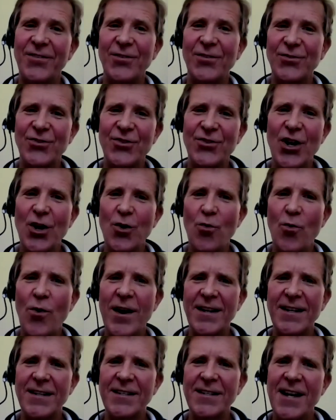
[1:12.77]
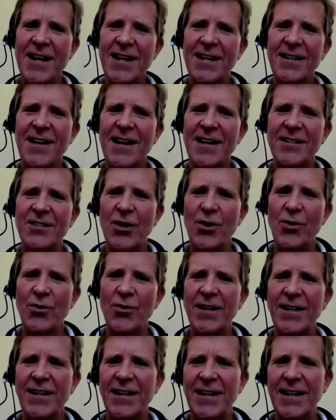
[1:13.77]
There's no way to take that
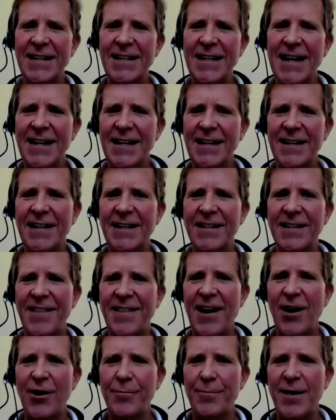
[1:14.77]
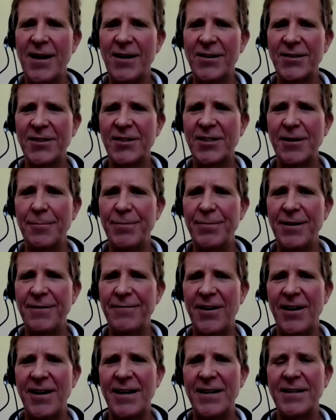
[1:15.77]
token and get it into the outbound SIP
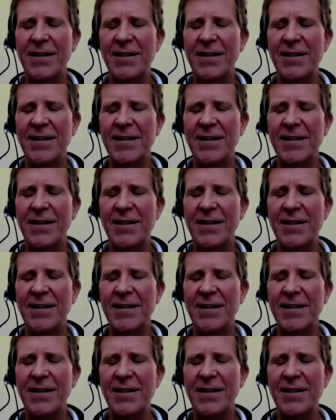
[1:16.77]
invite.